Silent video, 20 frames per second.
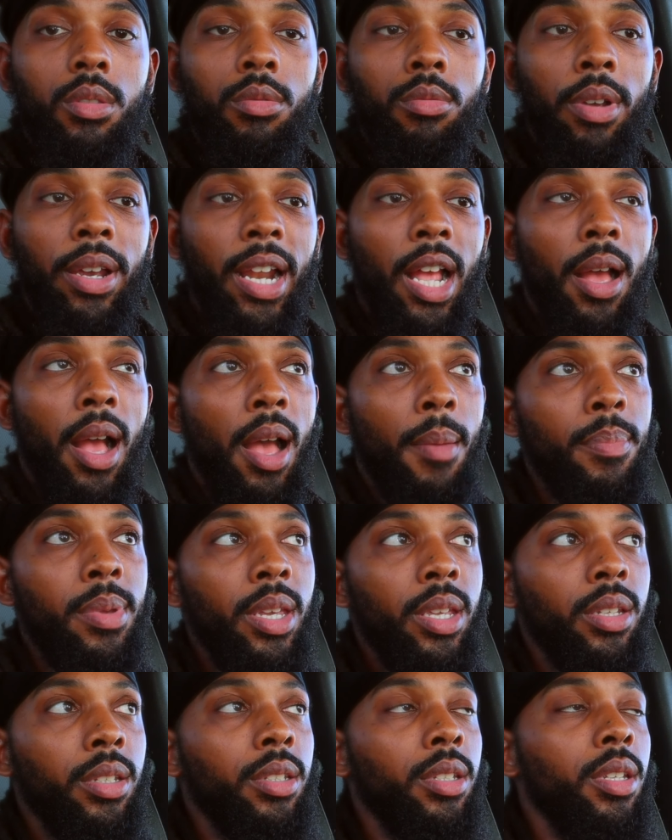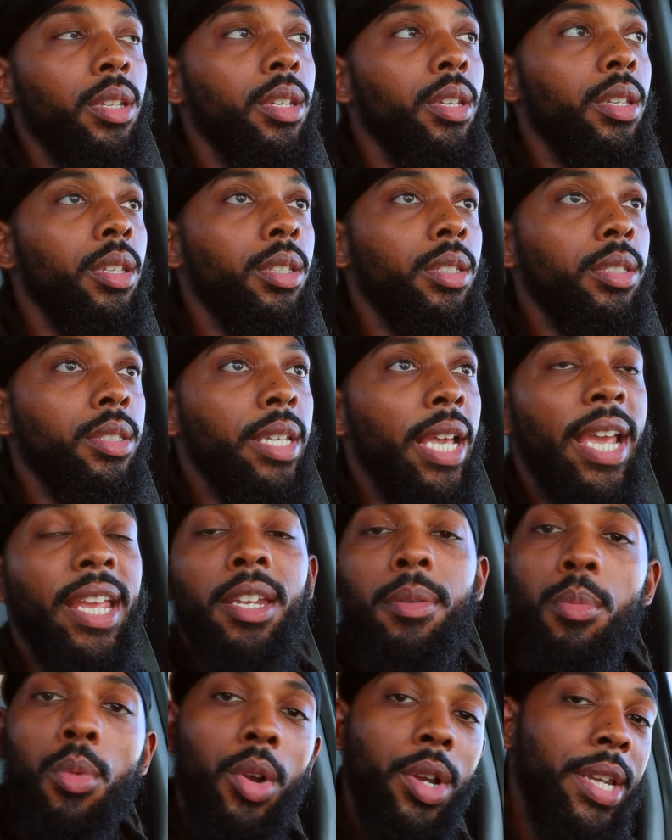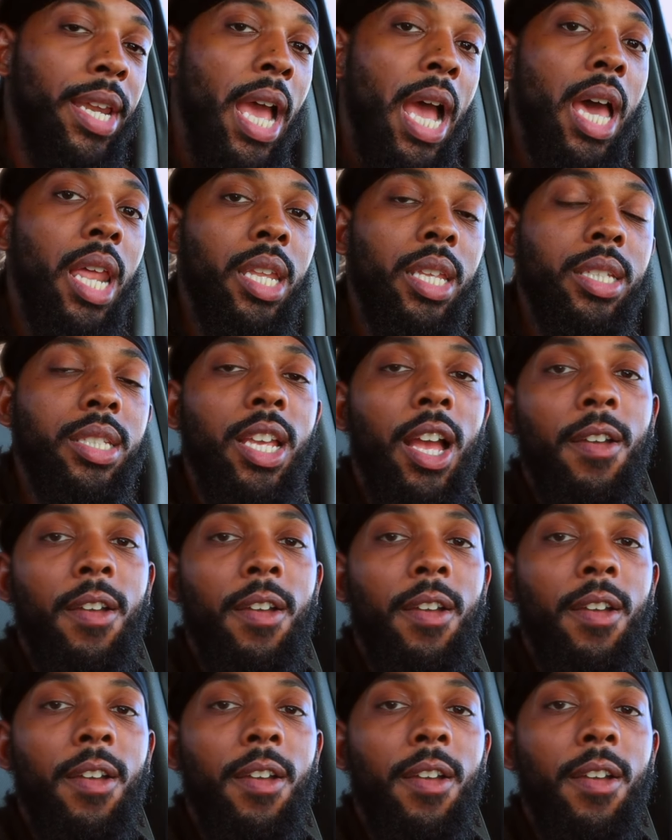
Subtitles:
Right? I've been gaining more knowledge.